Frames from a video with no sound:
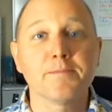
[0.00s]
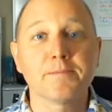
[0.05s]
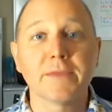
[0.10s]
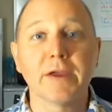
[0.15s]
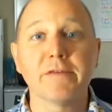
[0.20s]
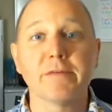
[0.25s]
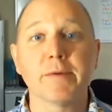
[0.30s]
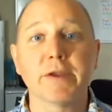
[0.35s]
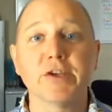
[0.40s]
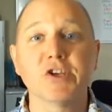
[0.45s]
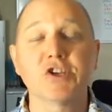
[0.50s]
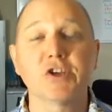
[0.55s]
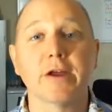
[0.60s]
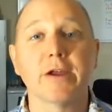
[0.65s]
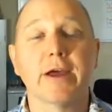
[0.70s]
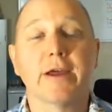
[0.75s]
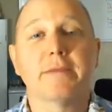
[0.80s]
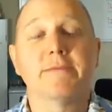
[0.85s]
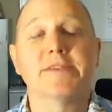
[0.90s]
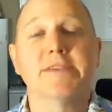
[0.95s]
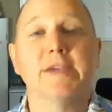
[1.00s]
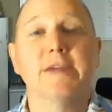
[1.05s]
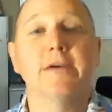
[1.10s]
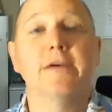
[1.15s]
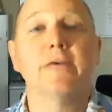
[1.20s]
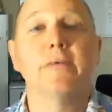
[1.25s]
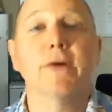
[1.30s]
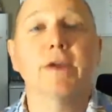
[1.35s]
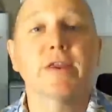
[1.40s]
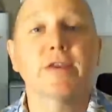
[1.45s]
Hey everybody, Sean Adams
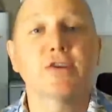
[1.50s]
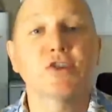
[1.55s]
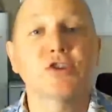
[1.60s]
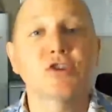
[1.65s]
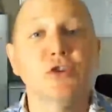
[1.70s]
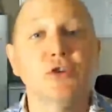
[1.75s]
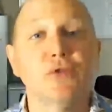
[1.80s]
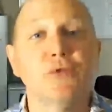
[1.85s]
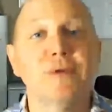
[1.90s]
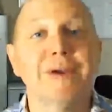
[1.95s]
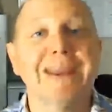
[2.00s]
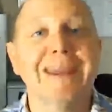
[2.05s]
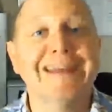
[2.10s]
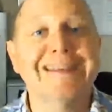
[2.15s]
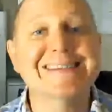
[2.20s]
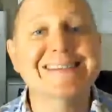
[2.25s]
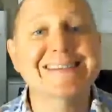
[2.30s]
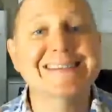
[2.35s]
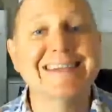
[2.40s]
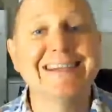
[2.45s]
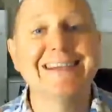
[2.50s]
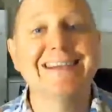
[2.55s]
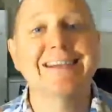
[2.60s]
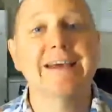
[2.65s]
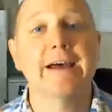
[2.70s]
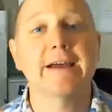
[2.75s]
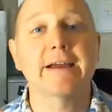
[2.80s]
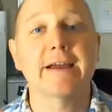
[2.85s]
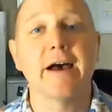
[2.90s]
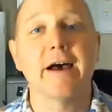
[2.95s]
here with
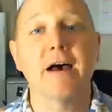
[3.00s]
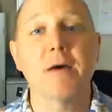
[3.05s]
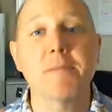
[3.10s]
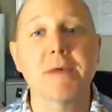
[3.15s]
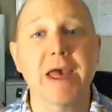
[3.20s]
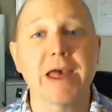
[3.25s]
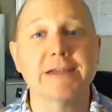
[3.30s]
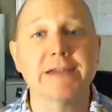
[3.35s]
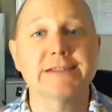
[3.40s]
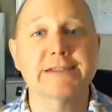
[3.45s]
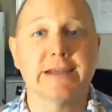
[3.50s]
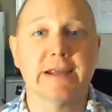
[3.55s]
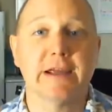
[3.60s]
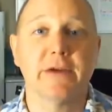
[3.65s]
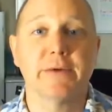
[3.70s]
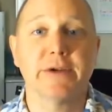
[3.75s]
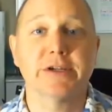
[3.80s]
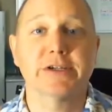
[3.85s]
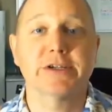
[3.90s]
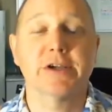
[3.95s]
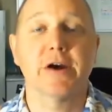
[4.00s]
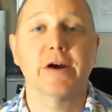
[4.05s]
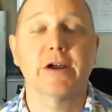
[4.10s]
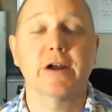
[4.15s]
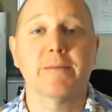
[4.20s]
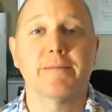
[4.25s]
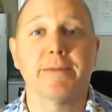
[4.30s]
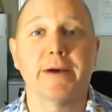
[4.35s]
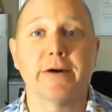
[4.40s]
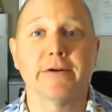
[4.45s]
ToGetSeen.com, and today I want to talk
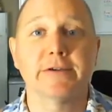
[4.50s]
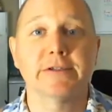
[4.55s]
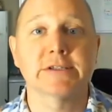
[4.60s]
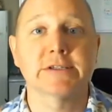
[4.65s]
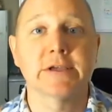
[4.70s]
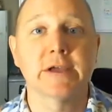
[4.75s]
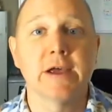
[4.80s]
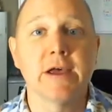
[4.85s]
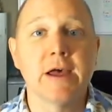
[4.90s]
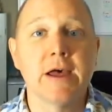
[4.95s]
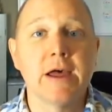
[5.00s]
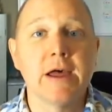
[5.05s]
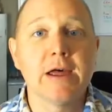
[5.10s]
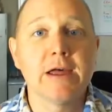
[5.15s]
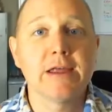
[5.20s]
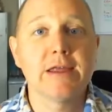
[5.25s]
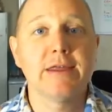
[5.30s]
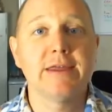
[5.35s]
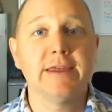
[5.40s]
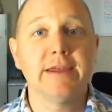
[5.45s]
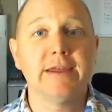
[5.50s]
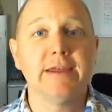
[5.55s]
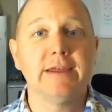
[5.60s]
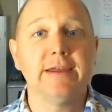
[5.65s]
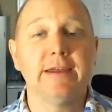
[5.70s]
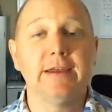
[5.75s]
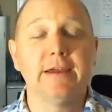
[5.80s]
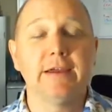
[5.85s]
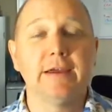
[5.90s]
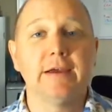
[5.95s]
about
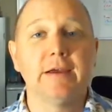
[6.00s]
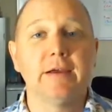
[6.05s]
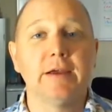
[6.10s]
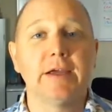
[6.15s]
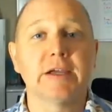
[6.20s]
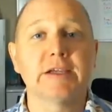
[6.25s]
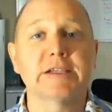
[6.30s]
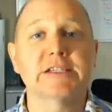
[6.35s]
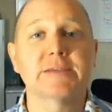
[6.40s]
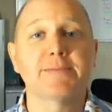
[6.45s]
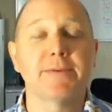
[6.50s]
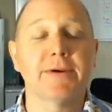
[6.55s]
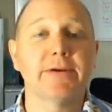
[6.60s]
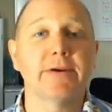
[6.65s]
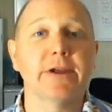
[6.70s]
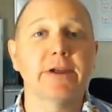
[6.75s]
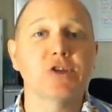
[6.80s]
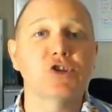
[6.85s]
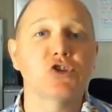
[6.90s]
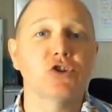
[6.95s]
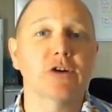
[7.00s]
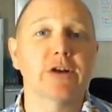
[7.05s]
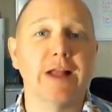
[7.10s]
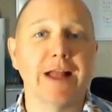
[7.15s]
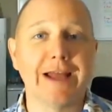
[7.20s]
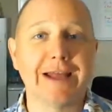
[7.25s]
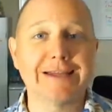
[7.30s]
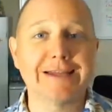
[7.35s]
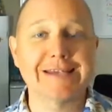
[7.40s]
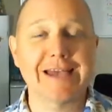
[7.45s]
the experience your
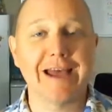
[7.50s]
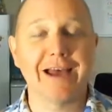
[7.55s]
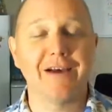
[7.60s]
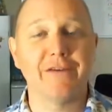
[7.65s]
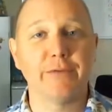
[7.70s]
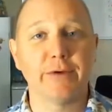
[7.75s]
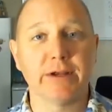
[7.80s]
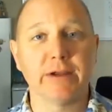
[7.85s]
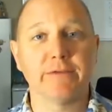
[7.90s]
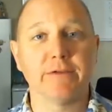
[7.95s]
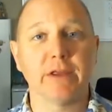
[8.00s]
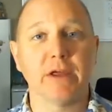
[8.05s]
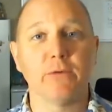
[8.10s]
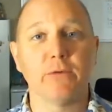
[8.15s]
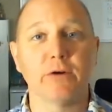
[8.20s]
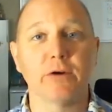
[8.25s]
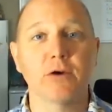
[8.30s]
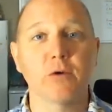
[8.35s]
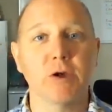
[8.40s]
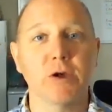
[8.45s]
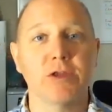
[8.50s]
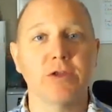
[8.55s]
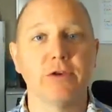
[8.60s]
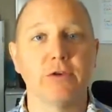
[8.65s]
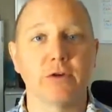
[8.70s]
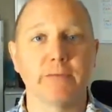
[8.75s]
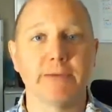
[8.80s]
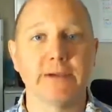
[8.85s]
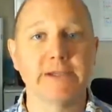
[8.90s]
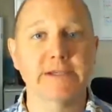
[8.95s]
clients have whenever they work with
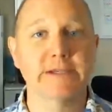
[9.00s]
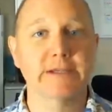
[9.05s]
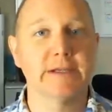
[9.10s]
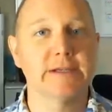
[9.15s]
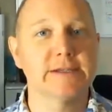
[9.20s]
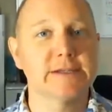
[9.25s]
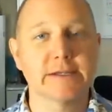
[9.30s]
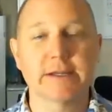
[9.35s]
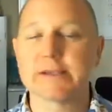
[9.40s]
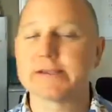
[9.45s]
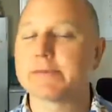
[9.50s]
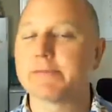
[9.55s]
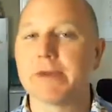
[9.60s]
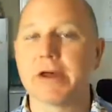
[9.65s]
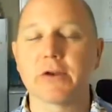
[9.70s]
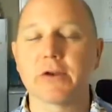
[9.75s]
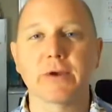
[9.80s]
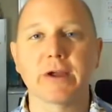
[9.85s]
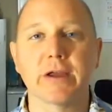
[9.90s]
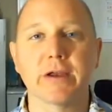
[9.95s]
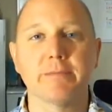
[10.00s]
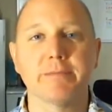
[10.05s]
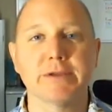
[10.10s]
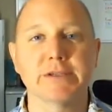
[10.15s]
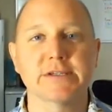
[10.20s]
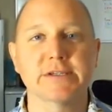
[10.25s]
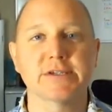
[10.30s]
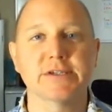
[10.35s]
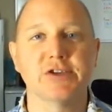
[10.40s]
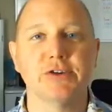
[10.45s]
your business. It doesn't matter what kind of
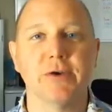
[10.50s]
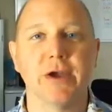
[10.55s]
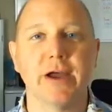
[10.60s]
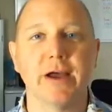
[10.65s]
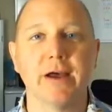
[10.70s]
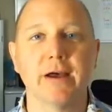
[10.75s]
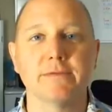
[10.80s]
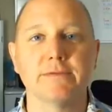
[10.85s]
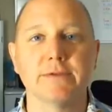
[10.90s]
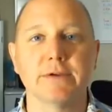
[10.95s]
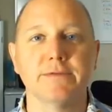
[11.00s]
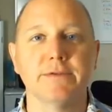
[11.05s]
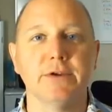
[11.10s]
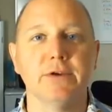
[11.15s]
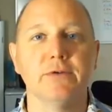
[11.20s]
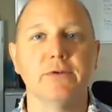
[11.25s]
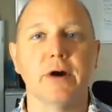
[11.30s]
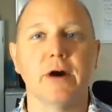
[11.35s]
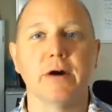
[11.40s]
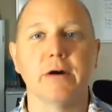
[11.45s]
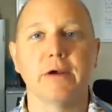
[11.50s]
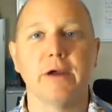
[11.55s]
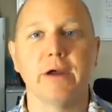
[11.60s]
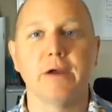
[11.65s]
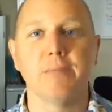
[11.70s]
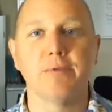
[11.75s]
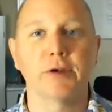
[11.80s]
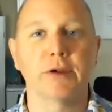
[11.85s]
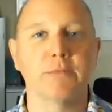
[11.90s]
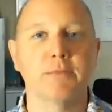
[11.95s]
business you have, if you are a
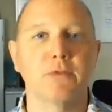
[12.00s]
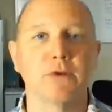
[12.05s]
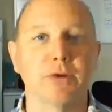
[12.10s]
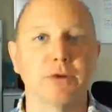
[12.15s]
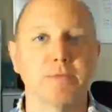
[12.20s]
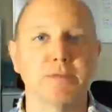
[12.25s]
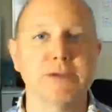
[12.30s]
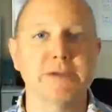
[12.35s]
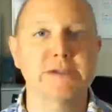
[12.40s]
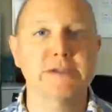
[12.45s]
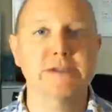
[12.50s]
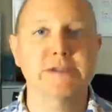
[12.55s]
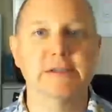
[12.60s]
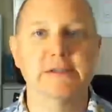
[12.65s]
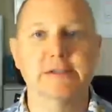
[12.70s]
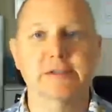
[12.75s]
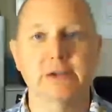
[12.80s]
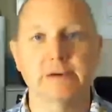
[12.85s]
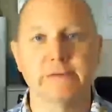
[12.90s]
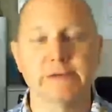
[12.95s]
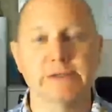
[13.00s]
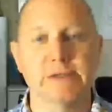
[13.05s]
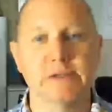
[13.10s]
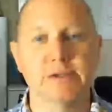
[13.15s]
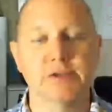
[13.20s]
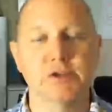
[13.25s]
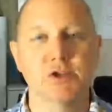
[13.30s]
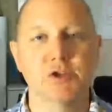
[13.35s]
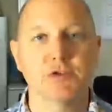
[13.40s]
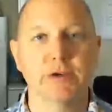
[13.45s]
brick and mortar business, a service
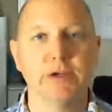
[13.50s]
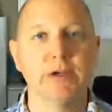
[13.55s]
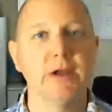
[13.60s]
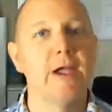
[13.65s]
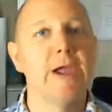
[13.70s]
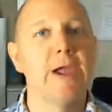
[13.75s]
industry,